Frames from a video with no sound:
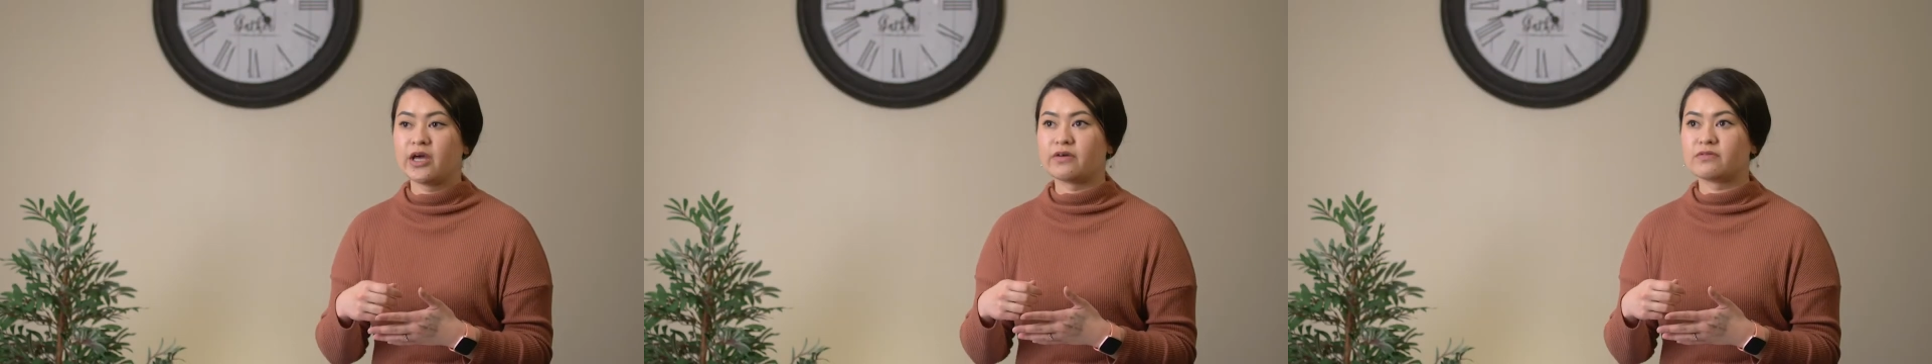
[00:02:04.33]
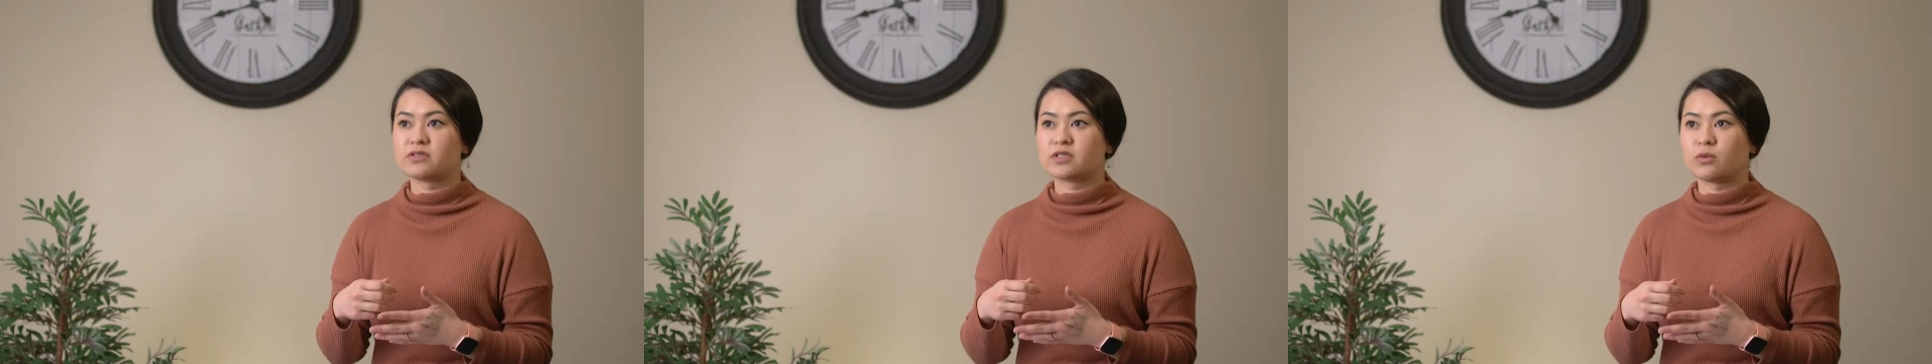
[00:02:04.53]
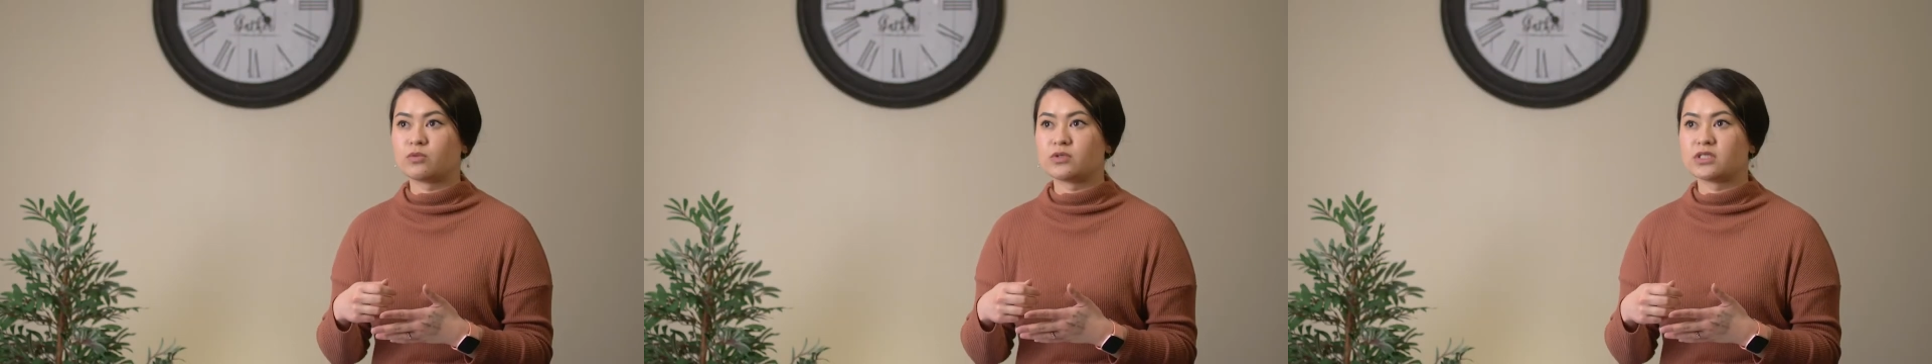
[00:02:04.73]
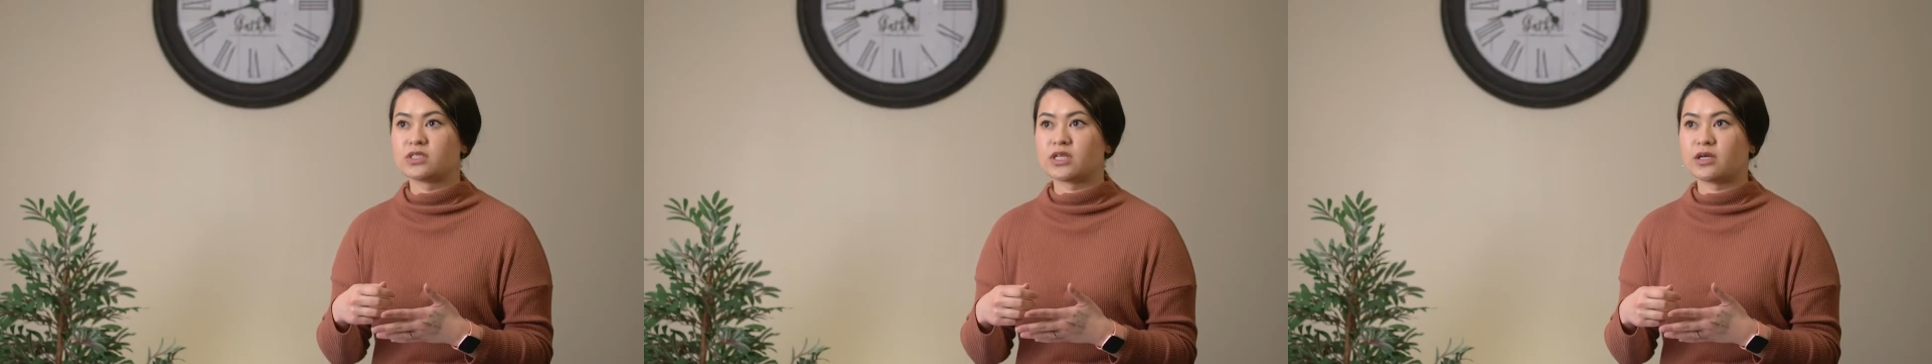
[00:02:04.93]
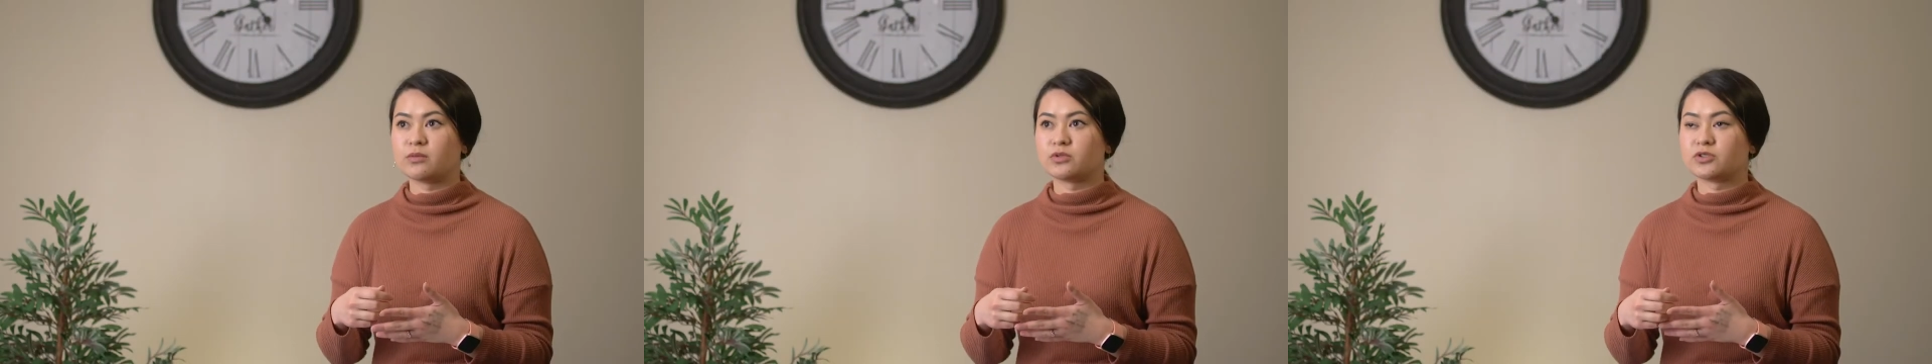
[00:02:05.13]
If
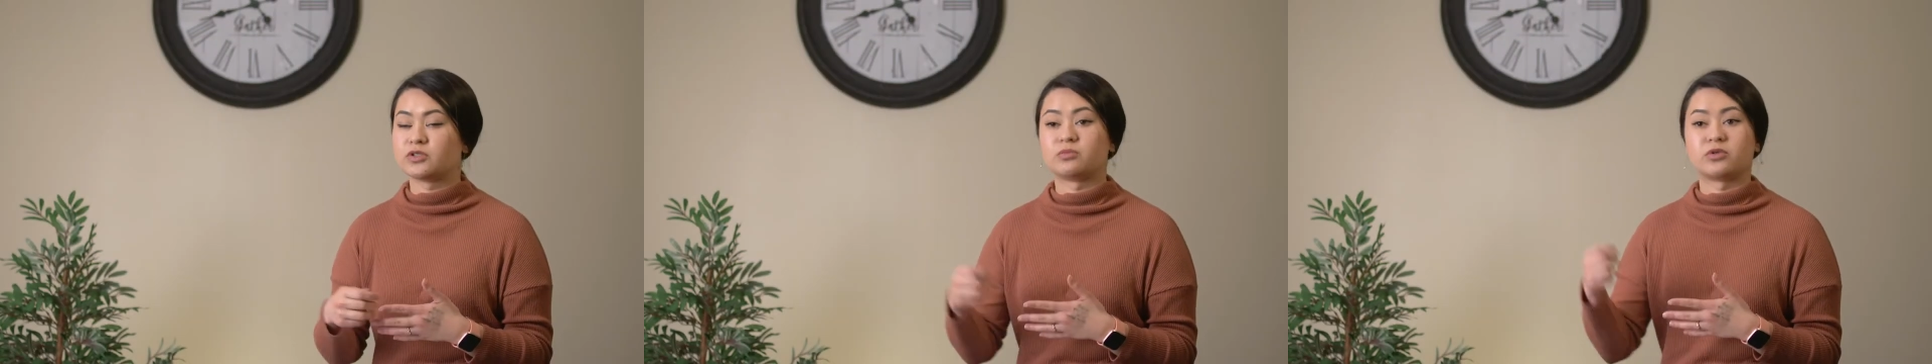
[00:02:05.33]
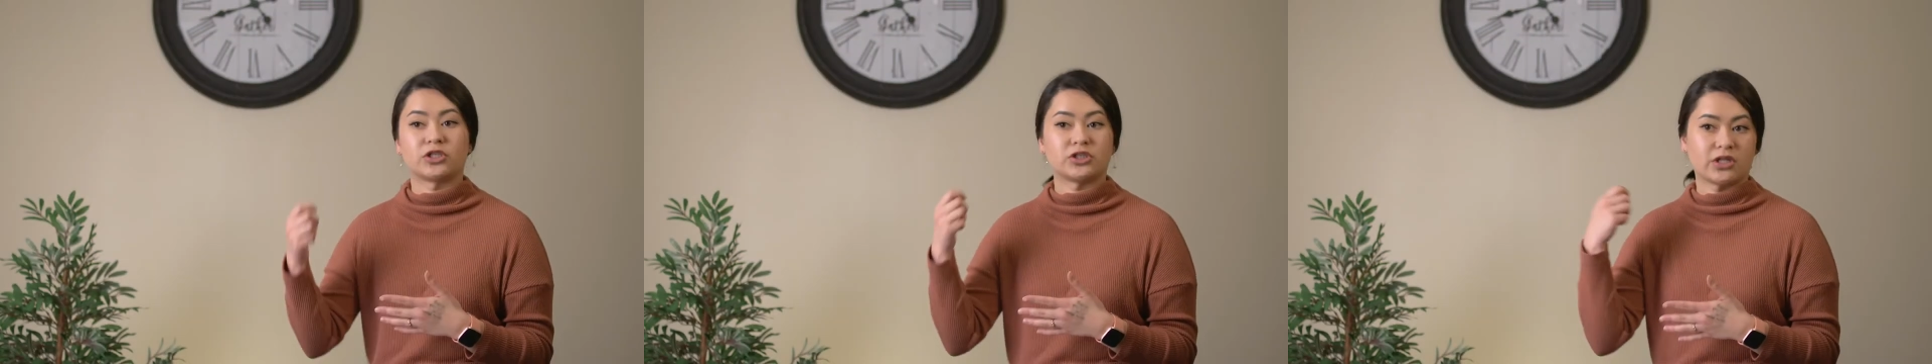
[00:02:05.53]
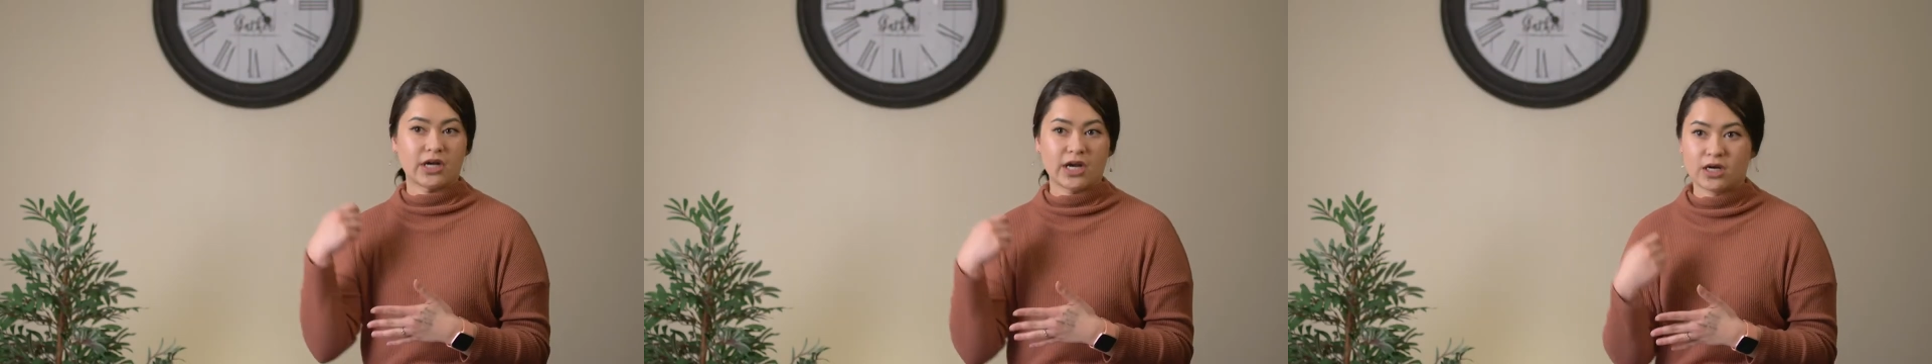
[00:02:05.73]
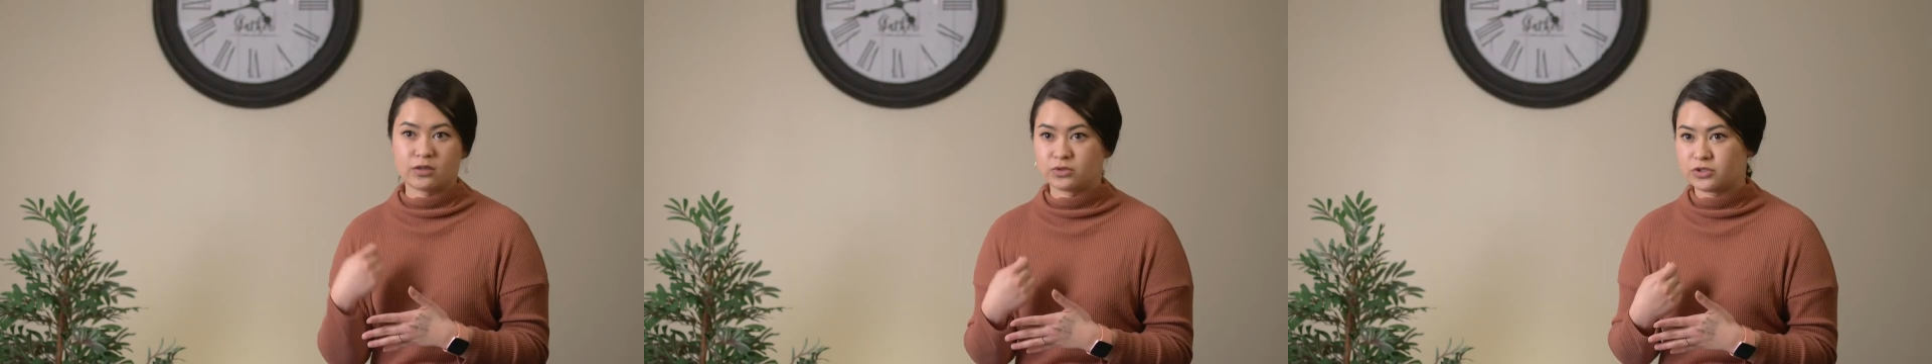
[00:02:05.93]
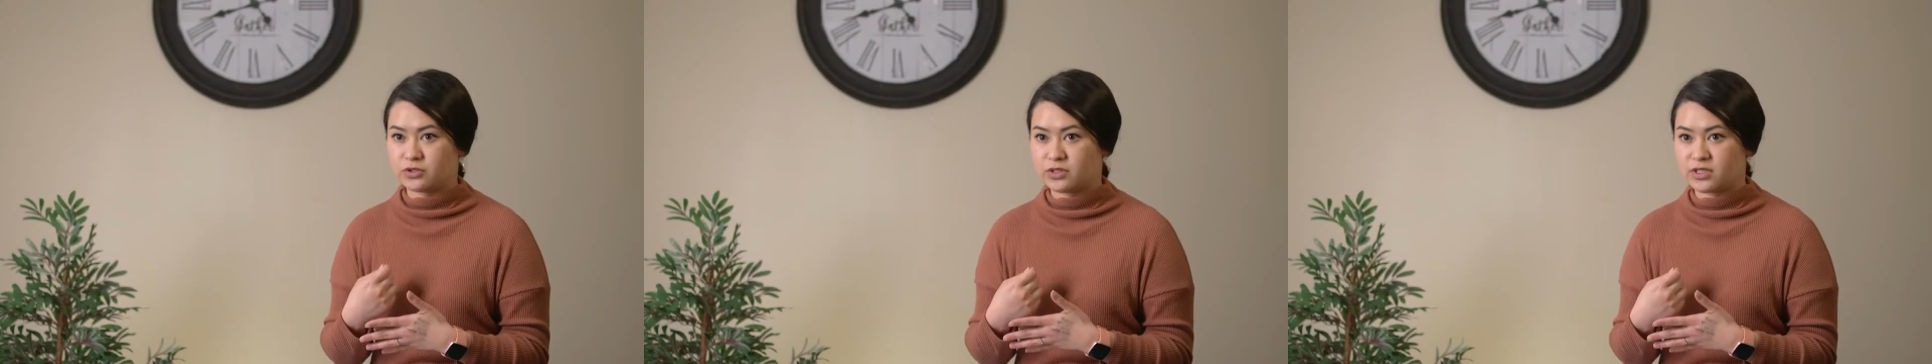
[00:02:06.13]
someone's able to brush their hair,
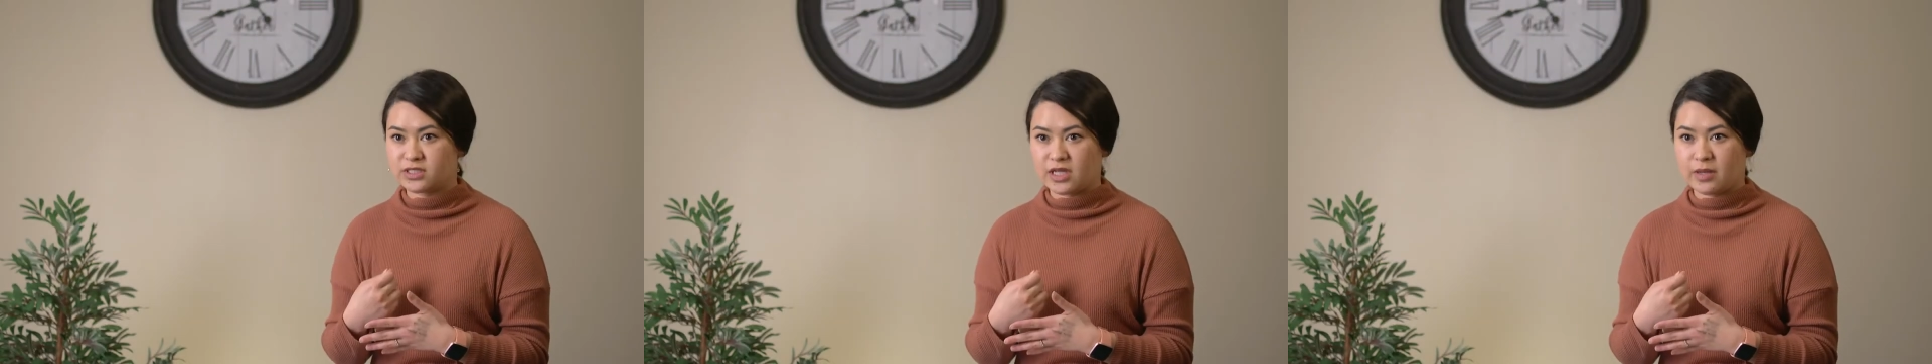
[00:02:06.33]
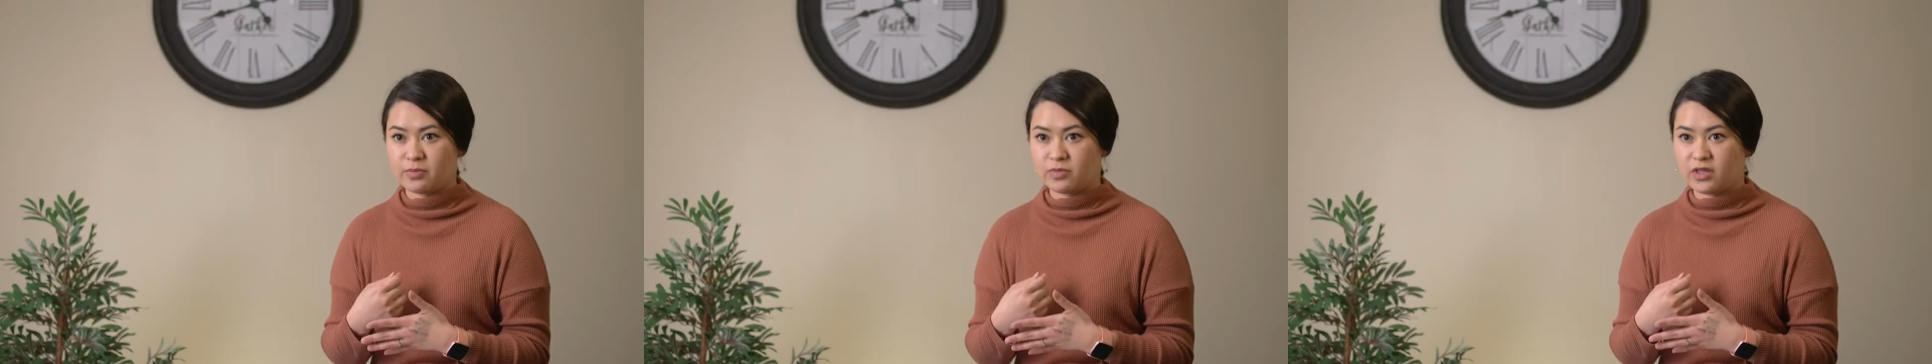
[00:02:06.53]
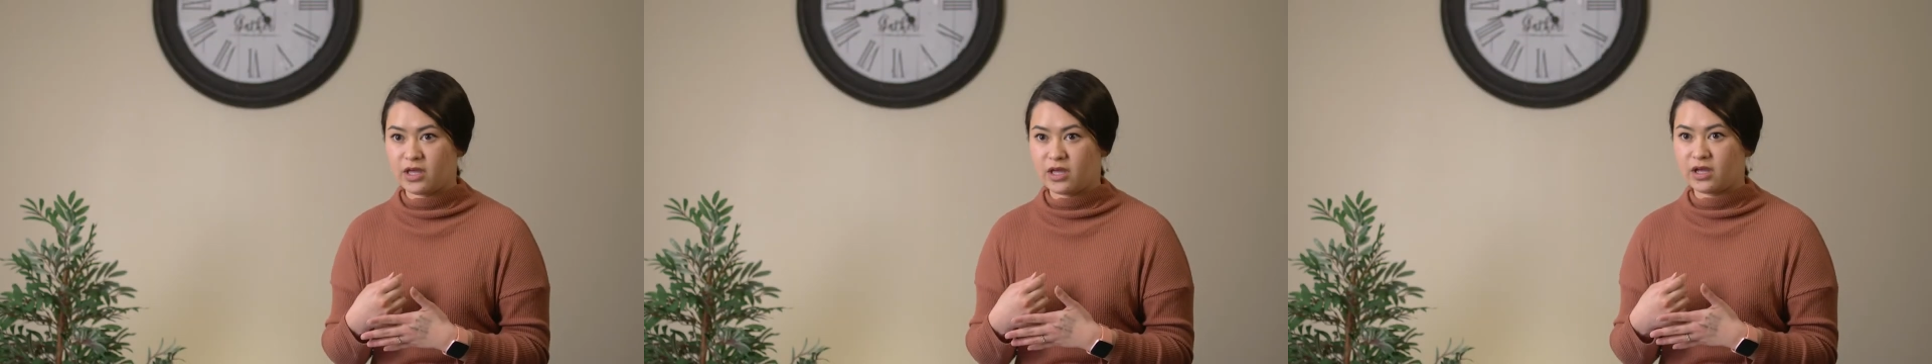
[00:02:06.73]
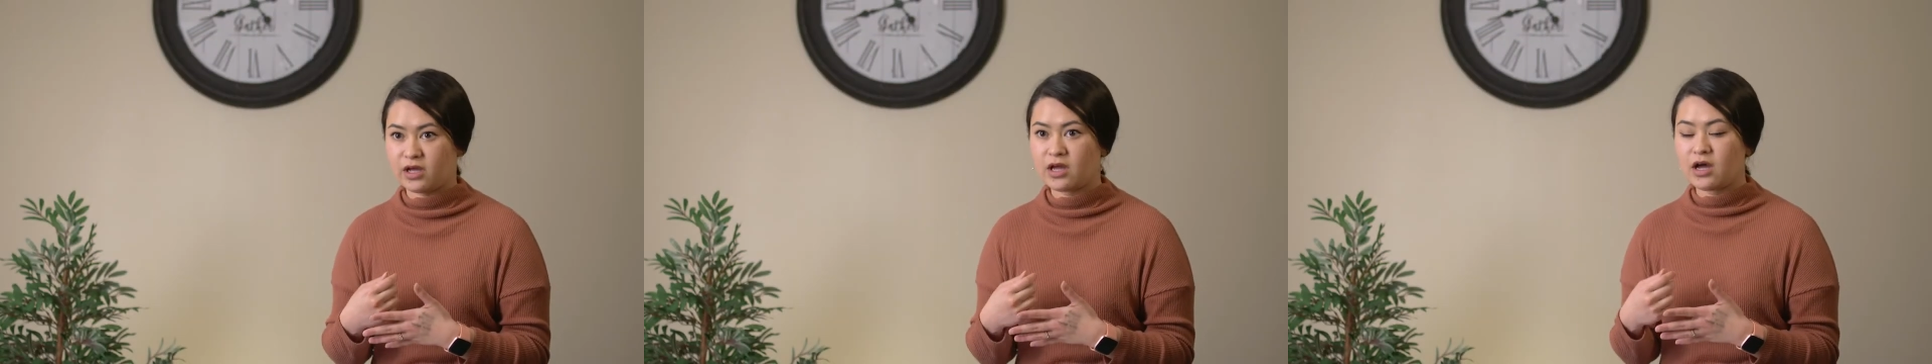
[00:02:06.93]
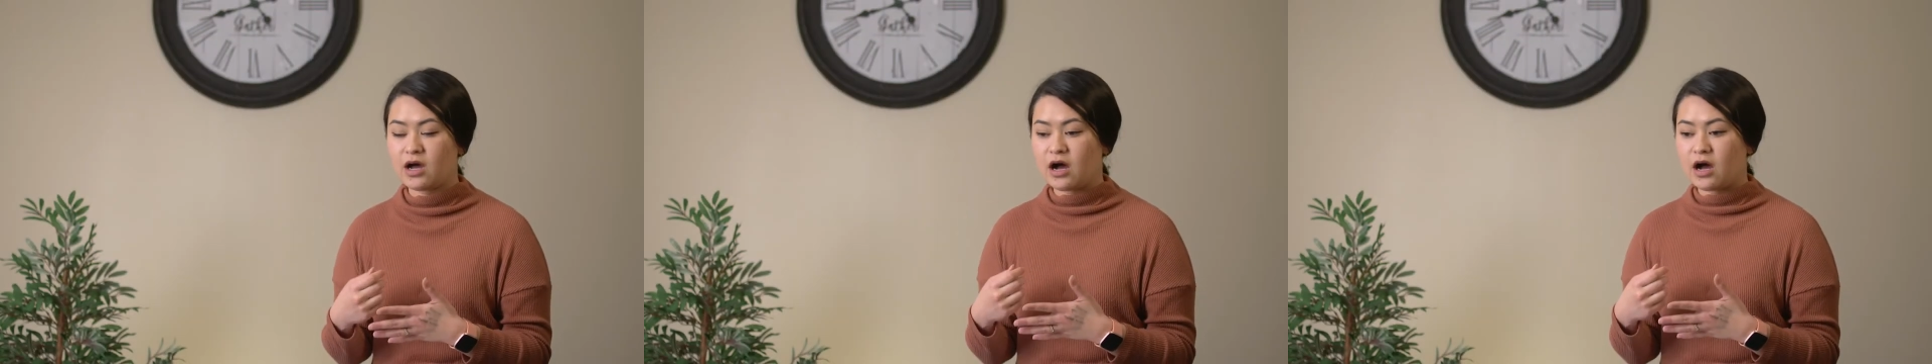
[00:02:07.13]
we'll do the same thing.